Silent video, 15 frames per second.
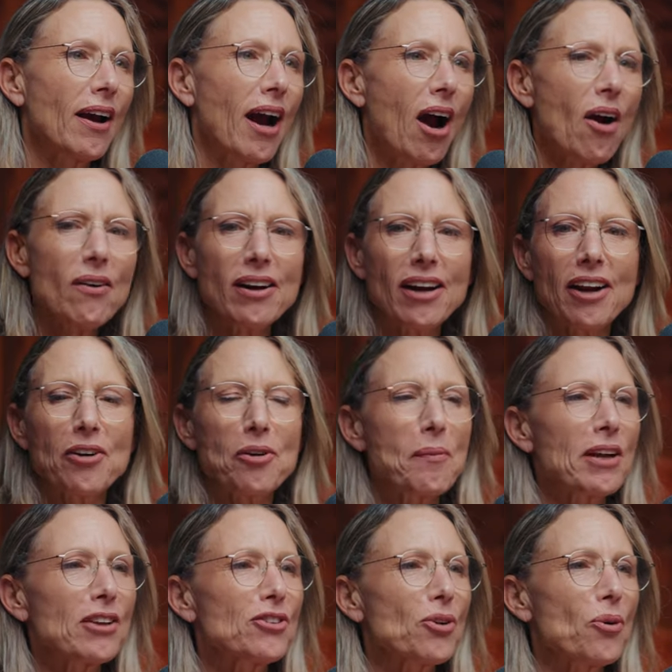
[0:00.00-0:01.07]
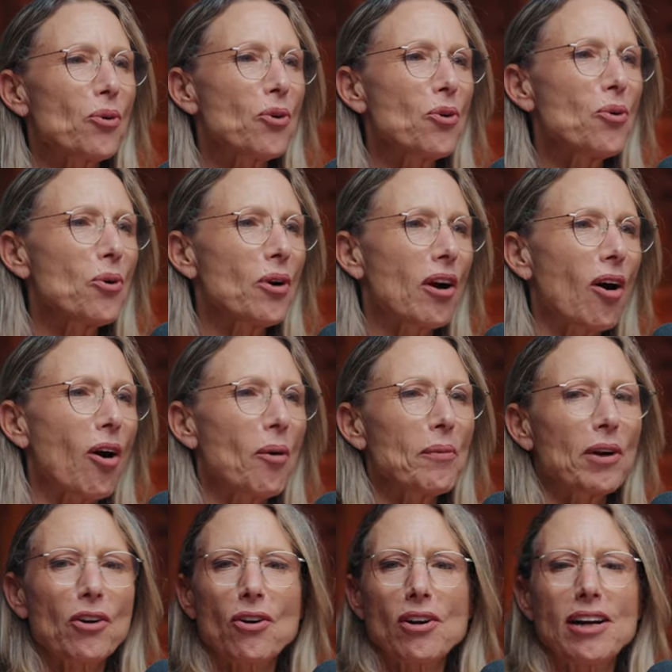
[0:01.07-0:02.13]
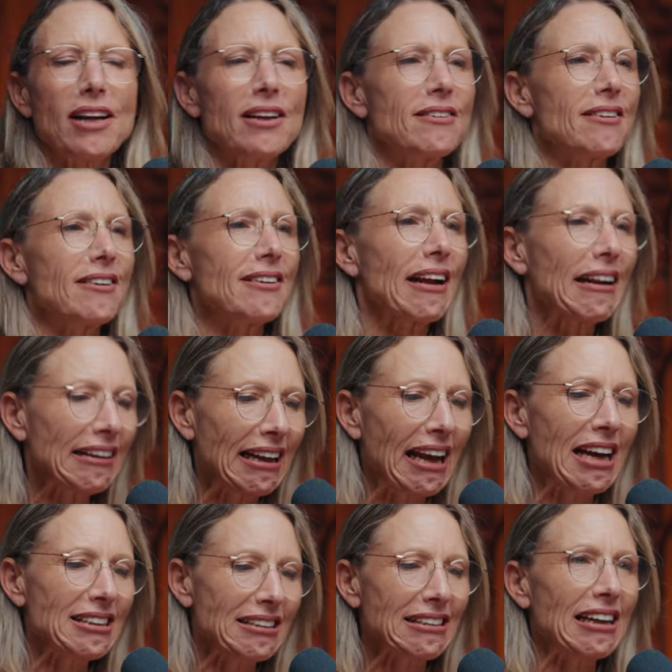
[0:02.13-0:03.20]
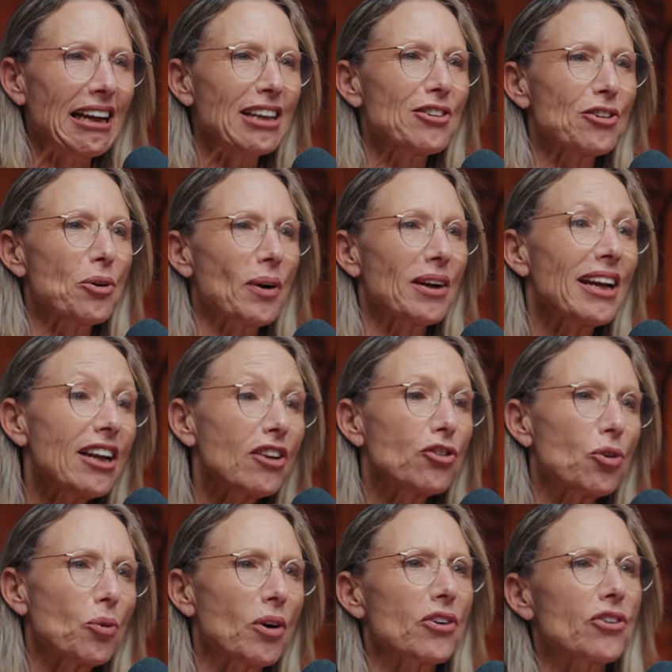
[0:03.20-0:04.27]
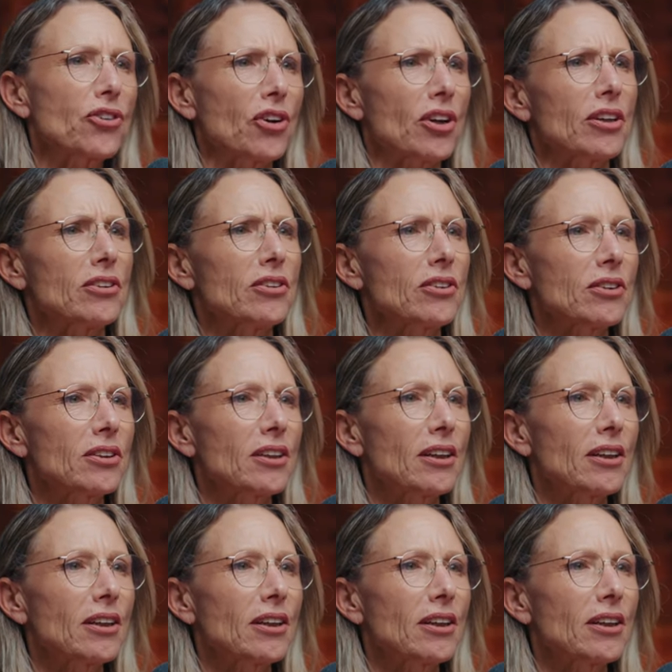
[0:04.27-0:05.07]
how can I remain so cool, calm and collected and gaslight you and hit you where it hurts?